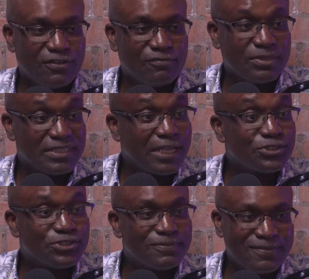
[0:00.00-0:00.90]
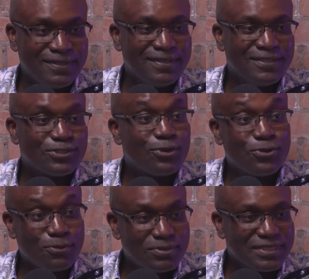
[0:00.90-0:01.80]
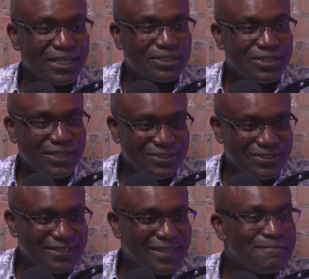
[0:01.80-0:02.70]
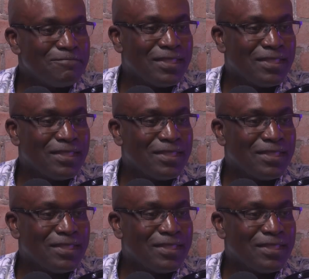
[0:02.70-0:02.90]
of protection, so-called protection, I should say,